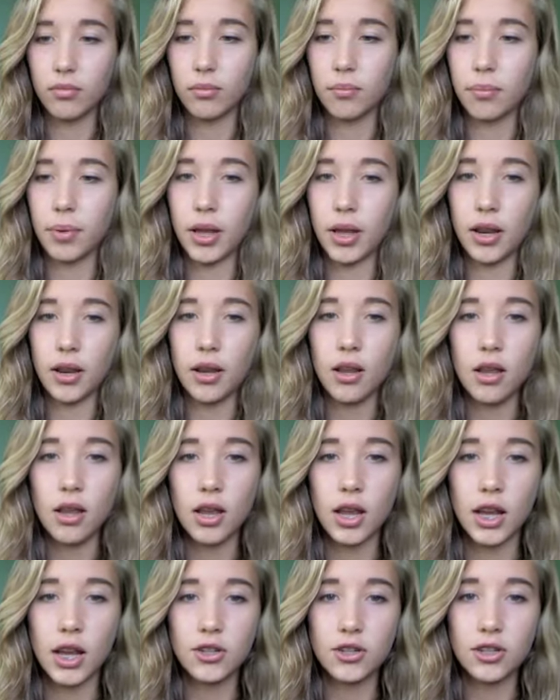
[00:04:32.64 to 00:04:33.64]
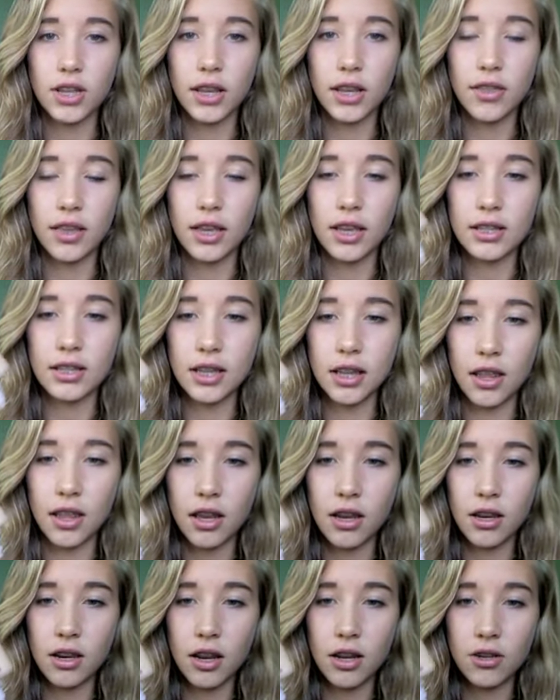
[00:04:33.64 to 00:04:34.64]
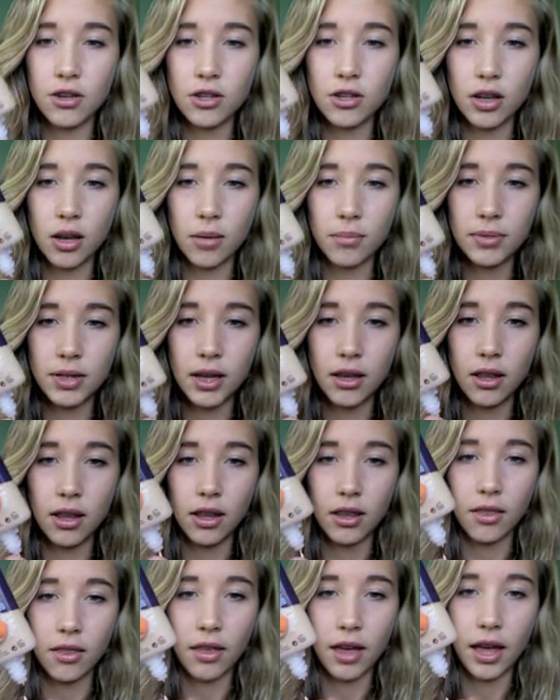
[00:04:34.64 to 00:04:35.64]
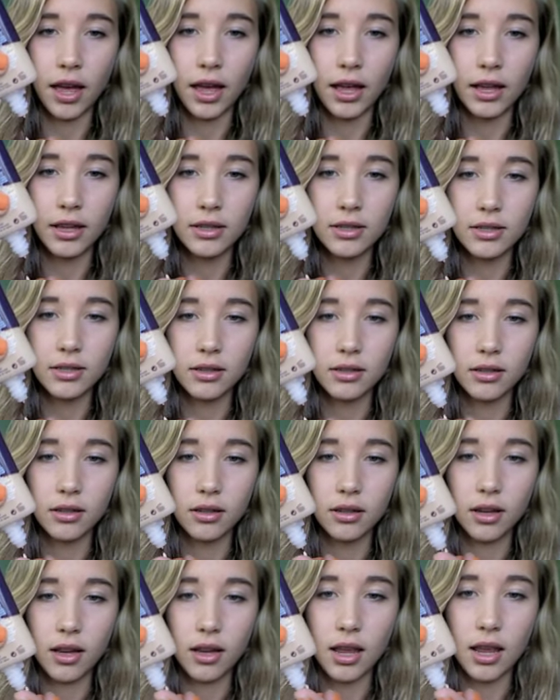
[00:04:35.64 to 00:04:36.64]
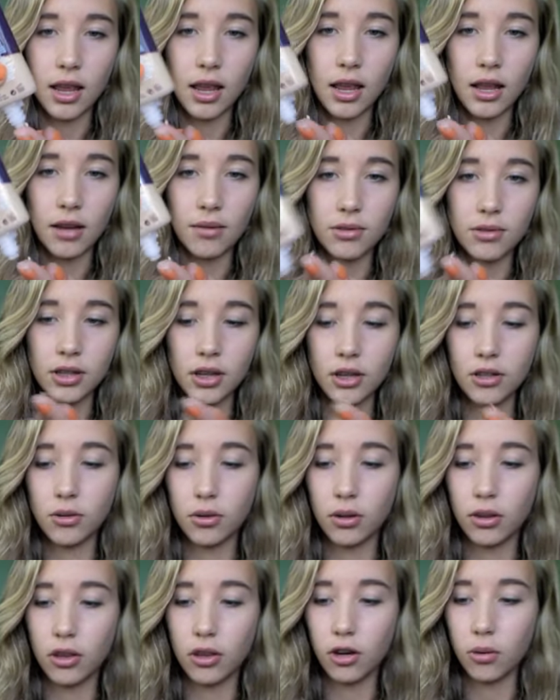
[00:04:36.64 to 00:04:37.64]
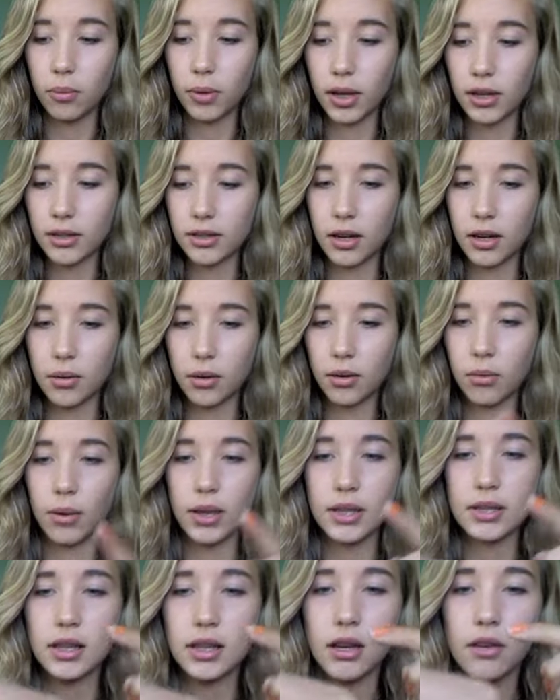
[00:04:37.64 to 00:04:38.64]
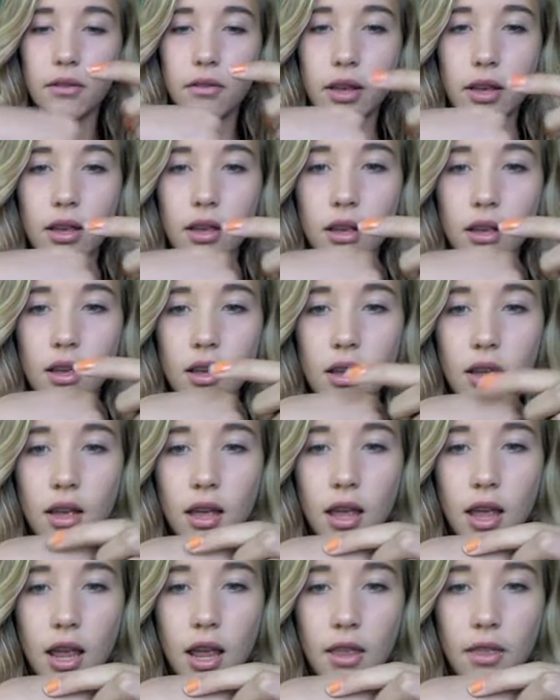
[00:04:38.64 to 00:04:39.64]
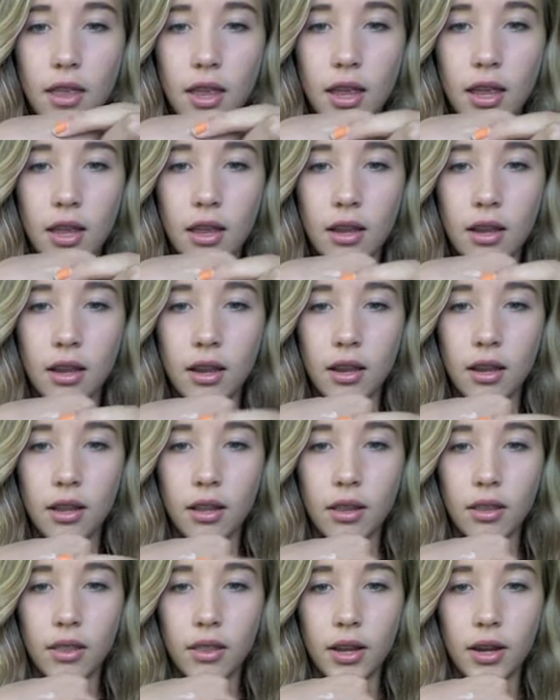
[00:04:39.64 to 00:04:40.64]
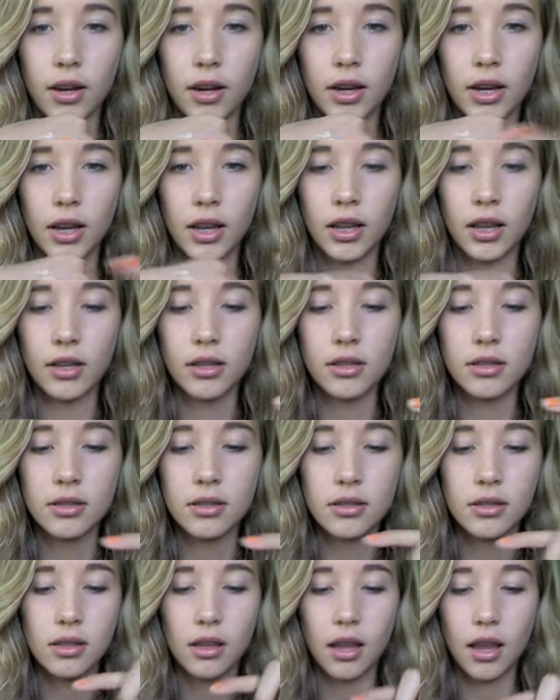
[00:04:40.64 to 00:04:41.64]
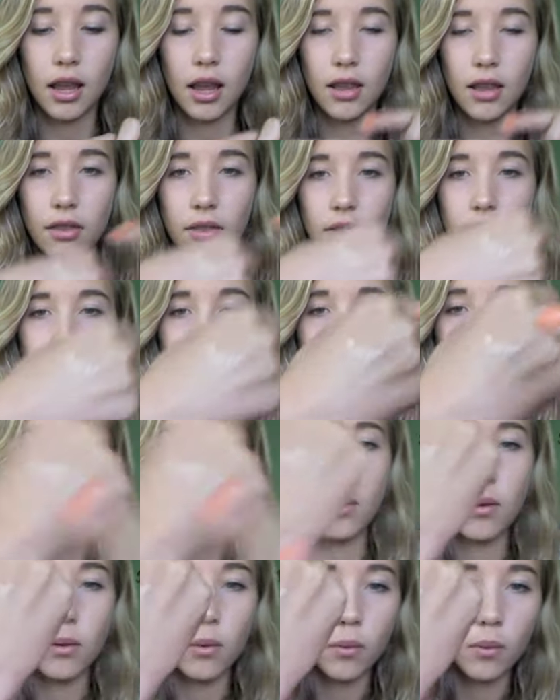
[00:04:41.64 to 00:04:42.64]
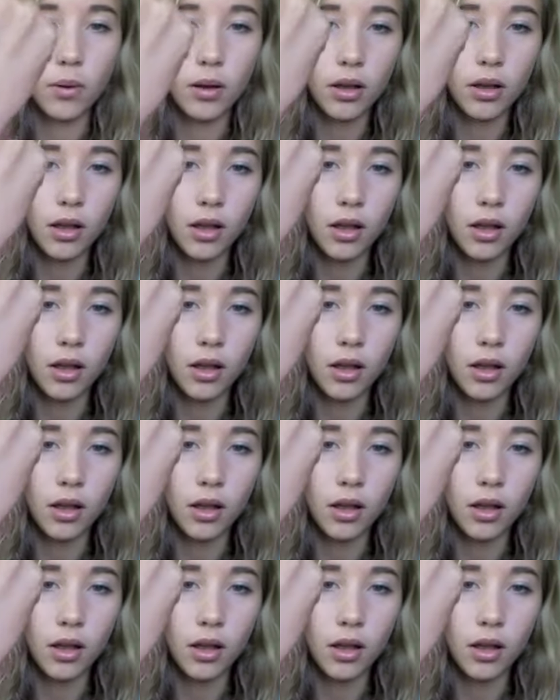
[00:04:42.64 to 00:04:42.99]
but it's just like this, and then it just comes out like that. And I'm just going to do a little bit because I don't want to waste any of it. And then there it is. And so